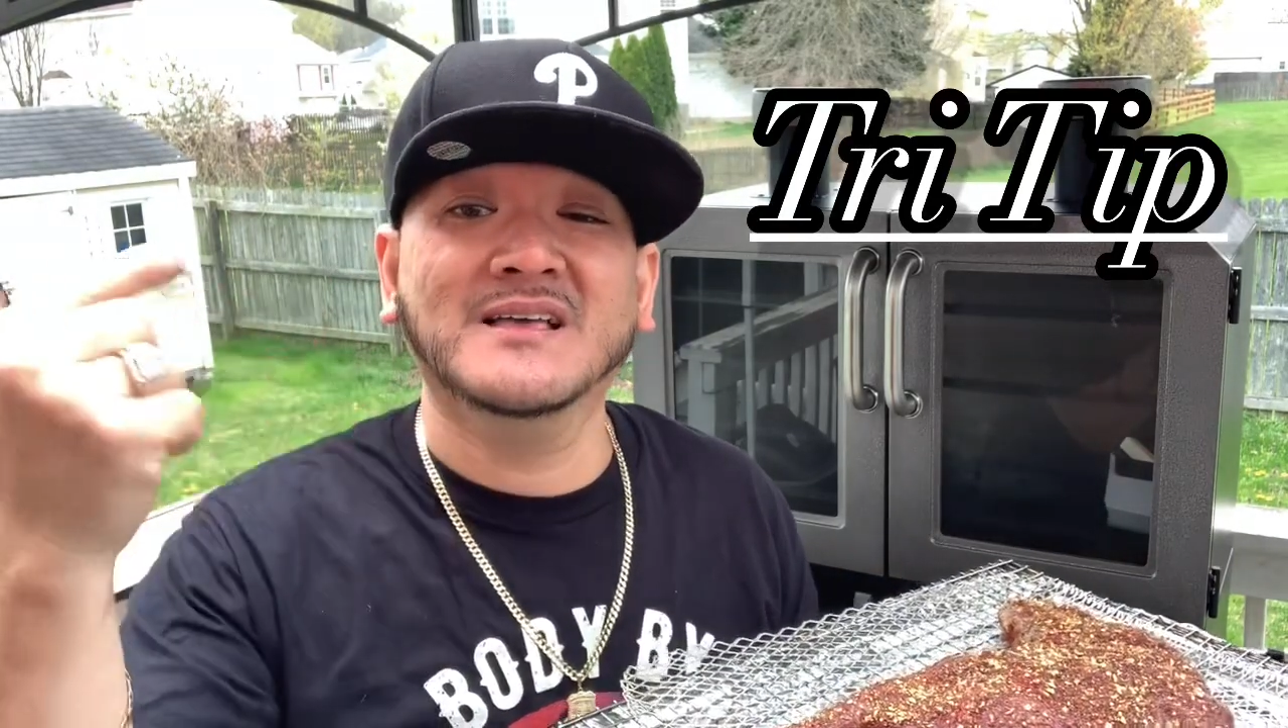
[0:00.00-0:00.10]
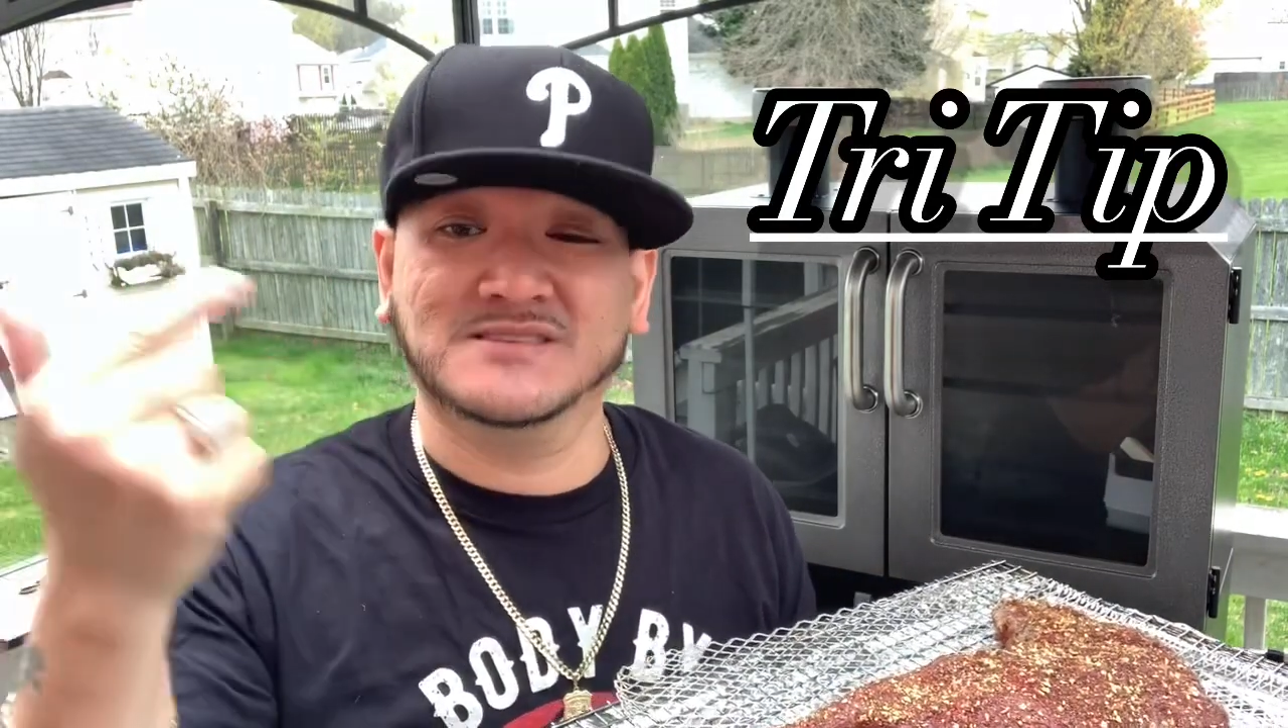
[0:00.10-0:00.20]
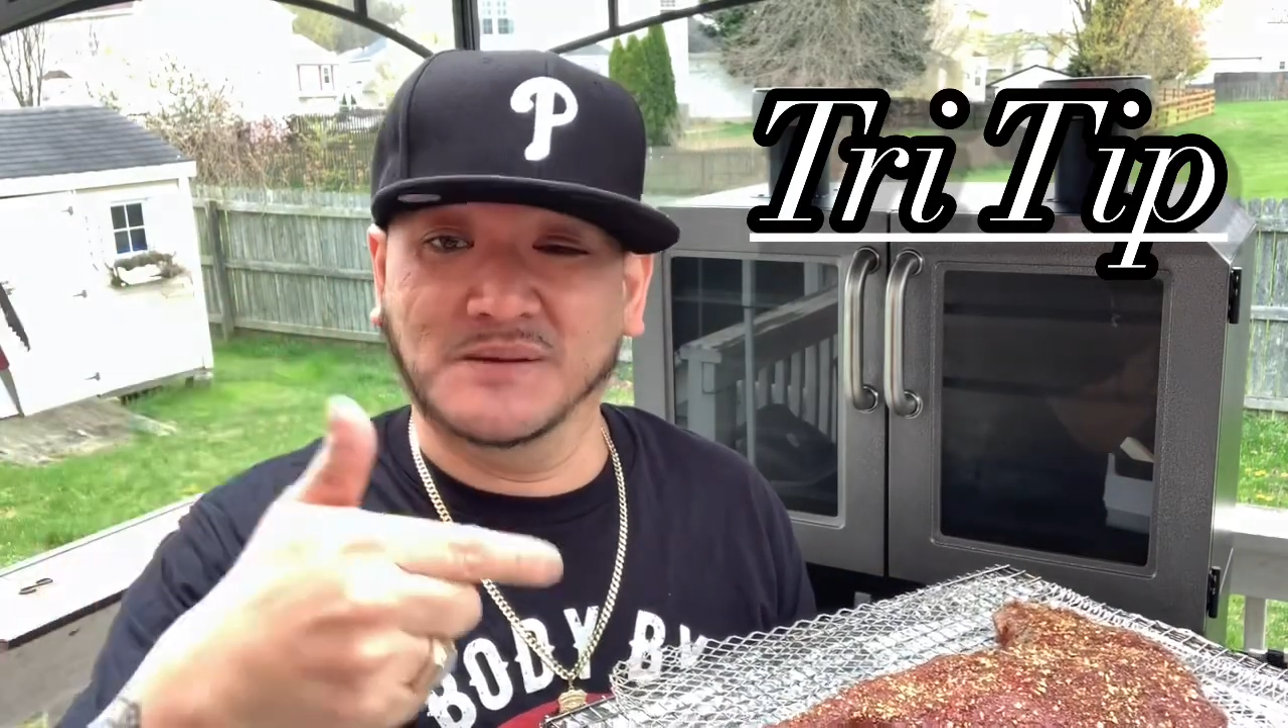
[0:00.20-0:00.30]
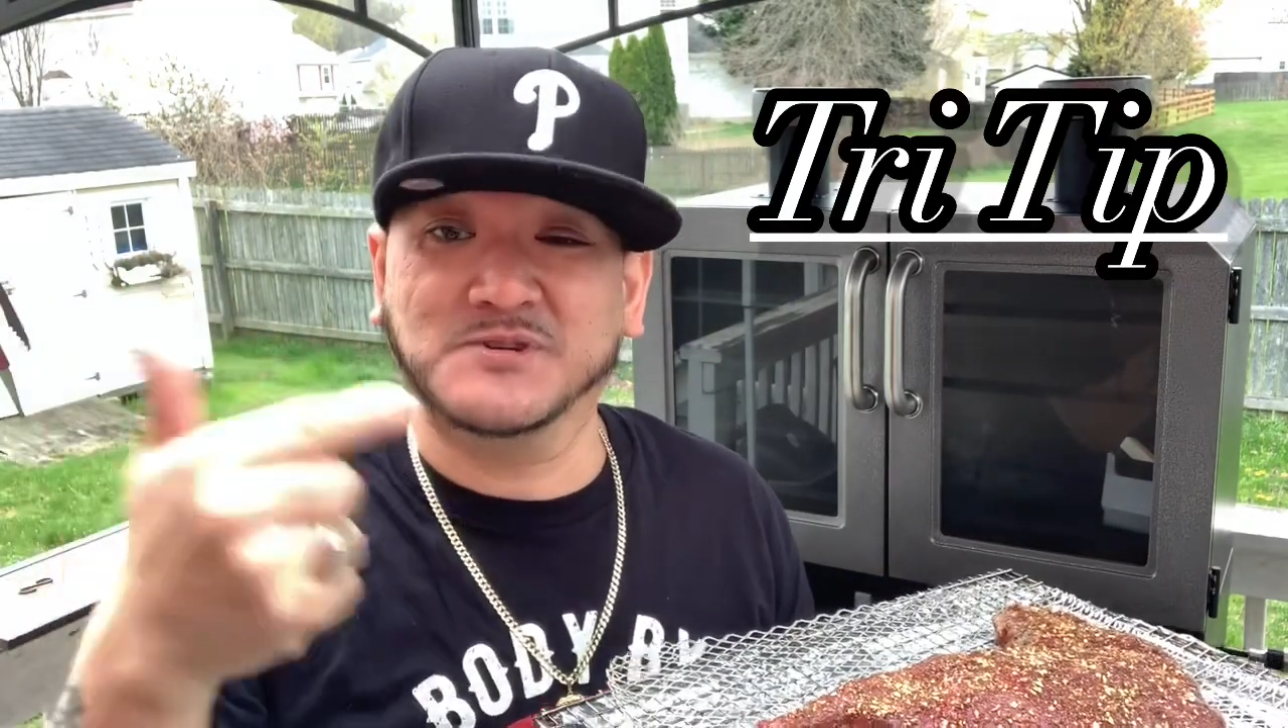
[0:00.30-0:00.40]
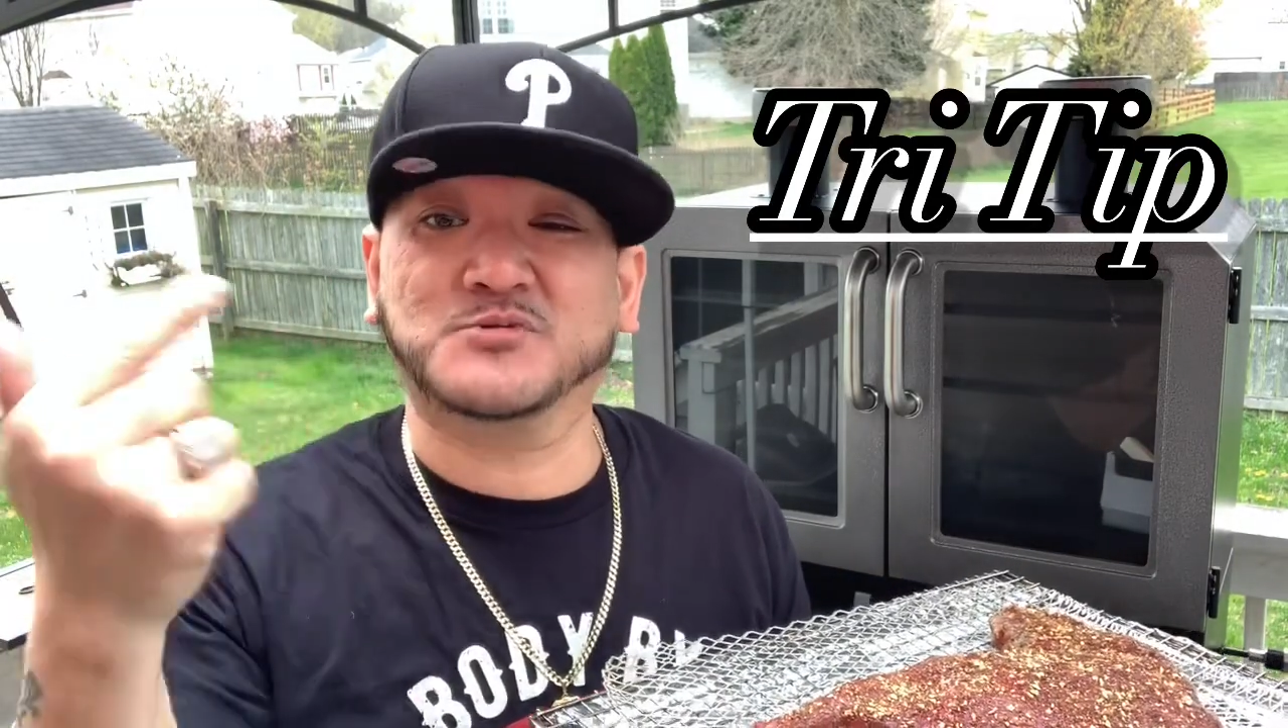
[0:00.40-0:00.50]

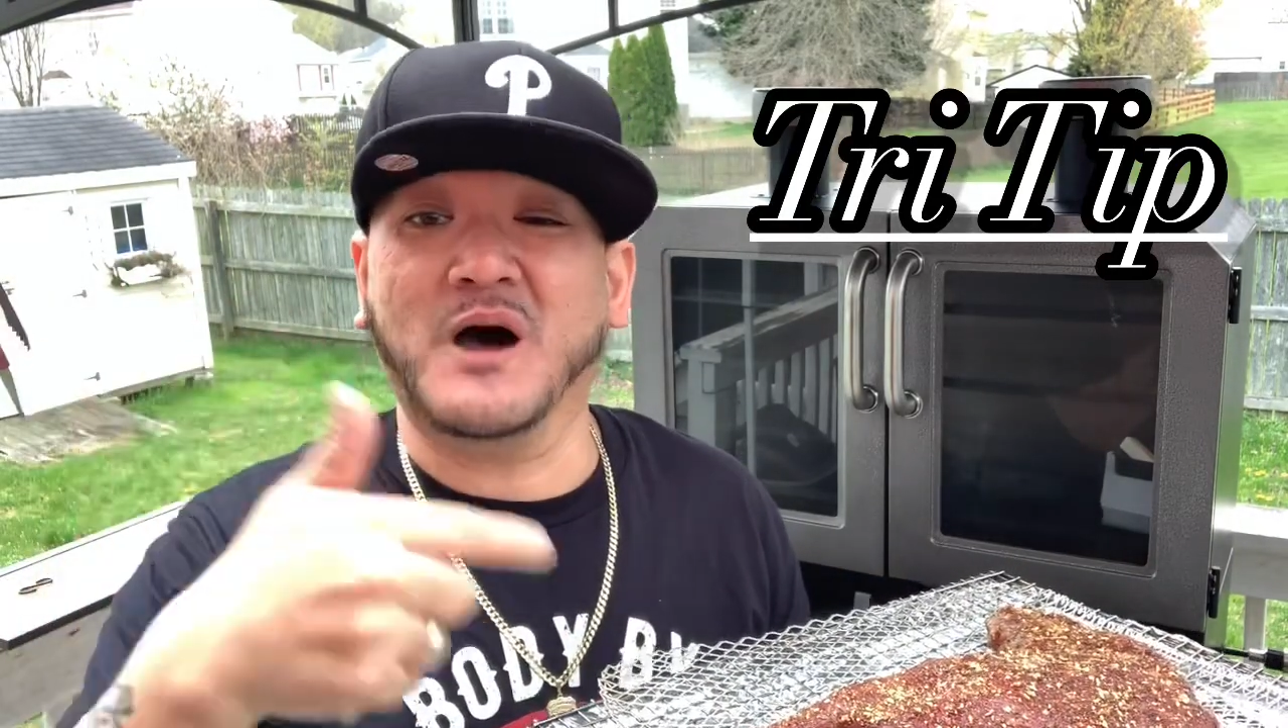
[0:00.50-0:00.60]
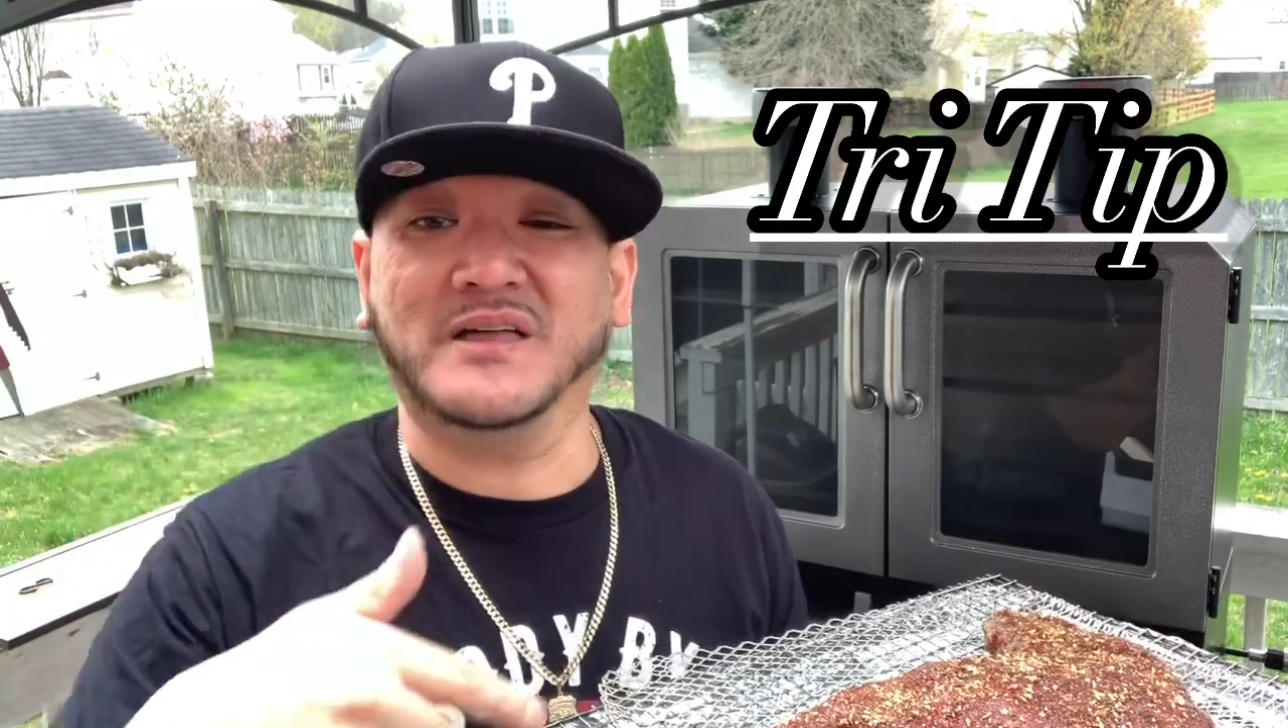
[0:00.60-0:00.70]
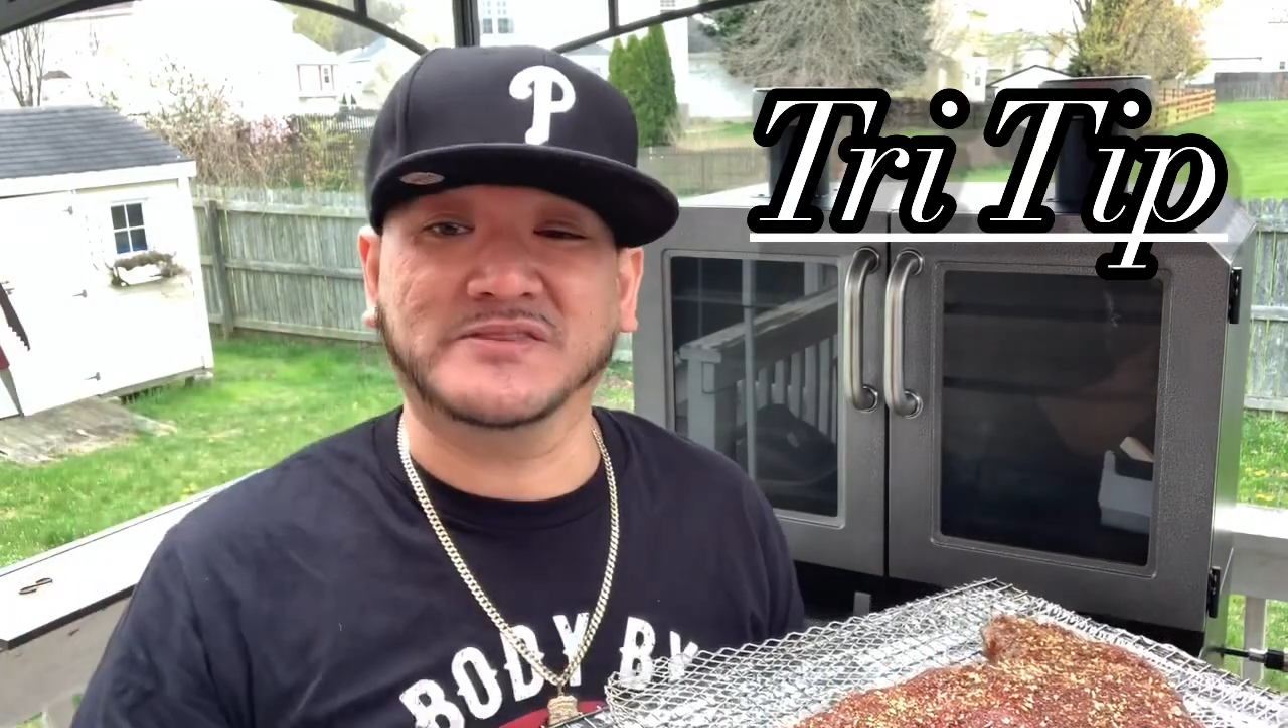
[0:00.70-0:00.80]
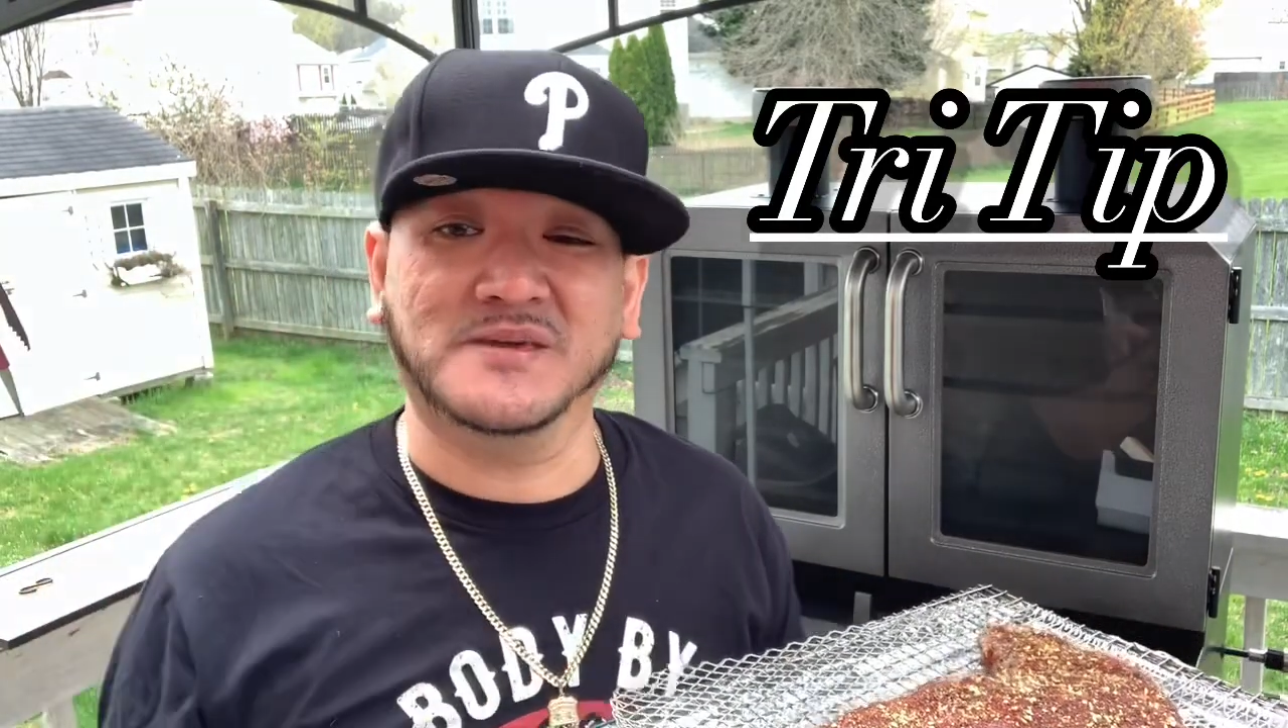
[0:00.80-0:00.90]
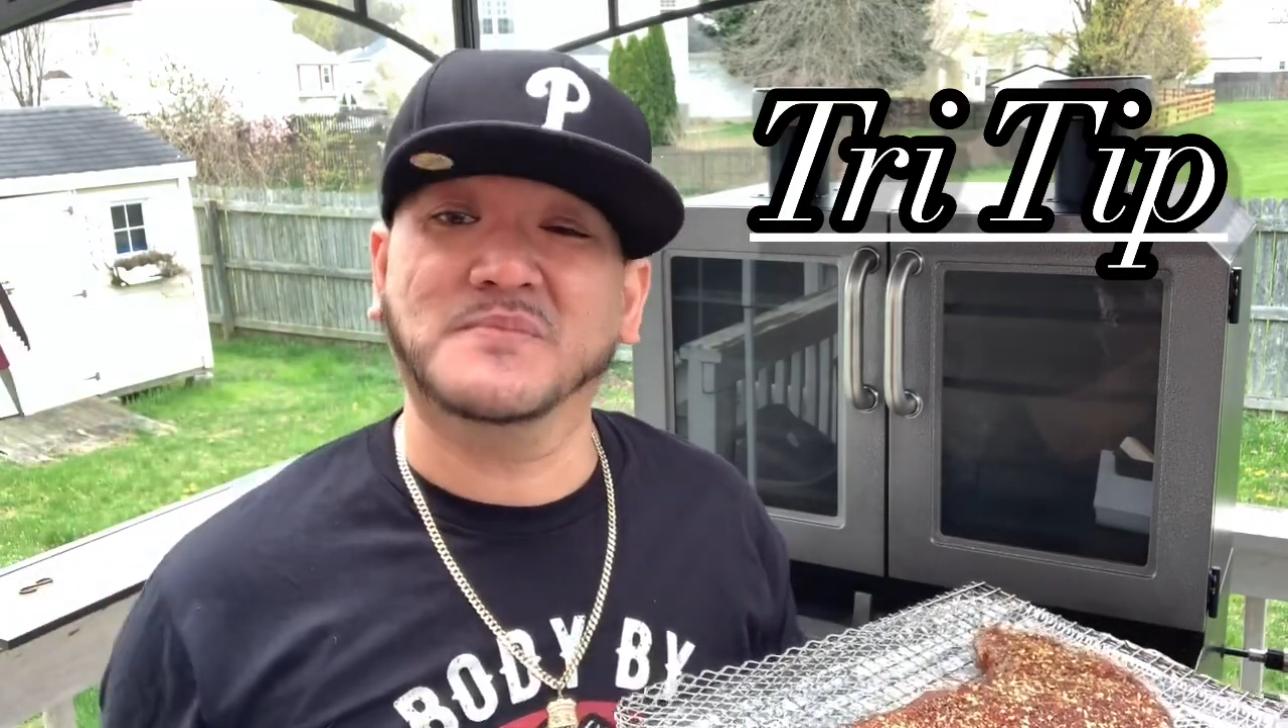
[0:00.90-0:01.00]
some
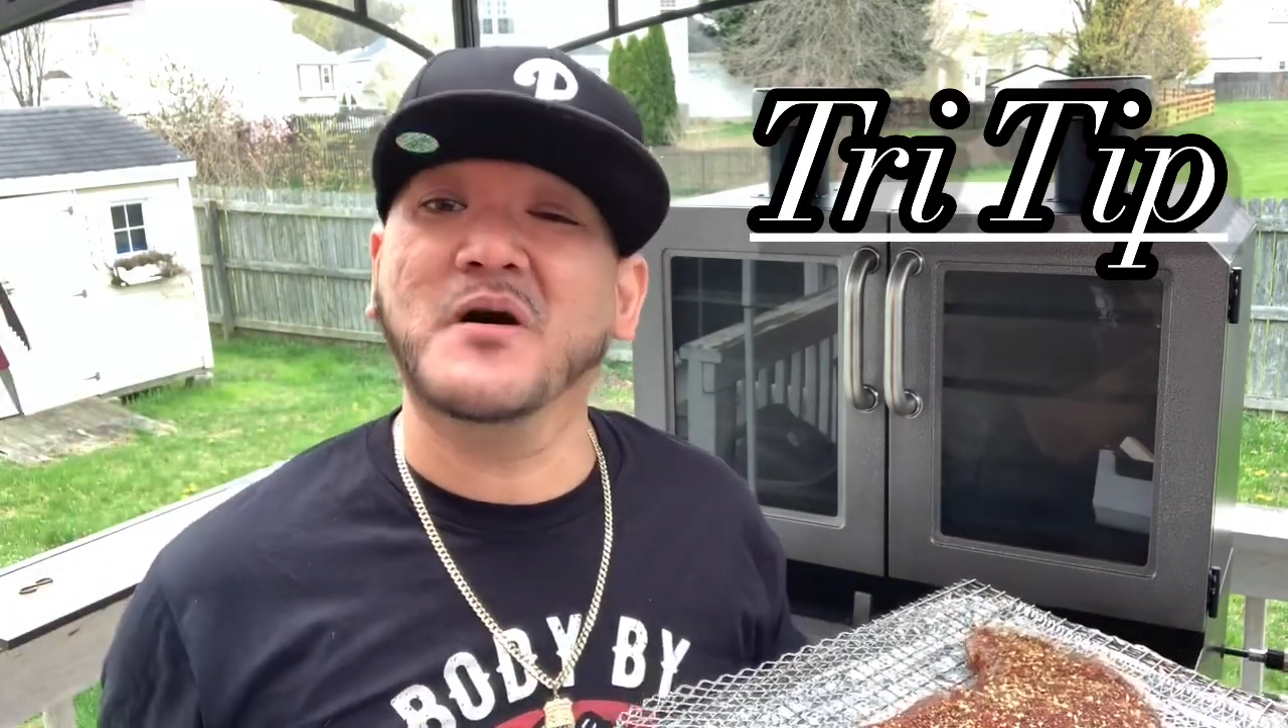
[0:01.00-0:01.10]
tri-tip.